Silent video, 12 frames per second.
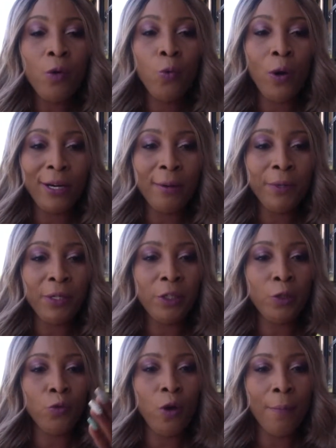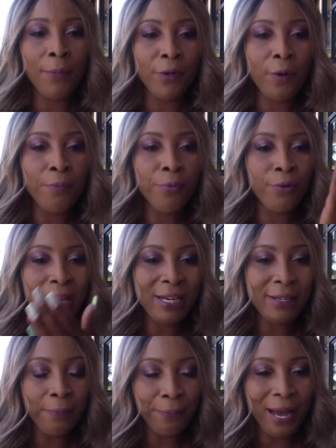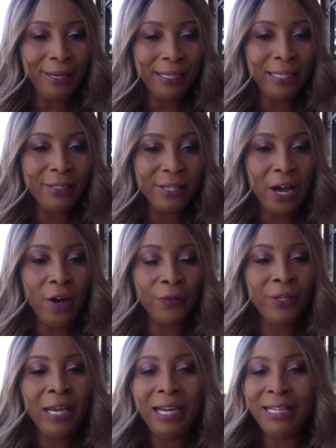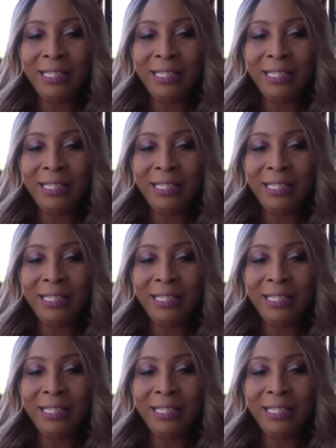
What I'm going to do, I'm going to break the panel down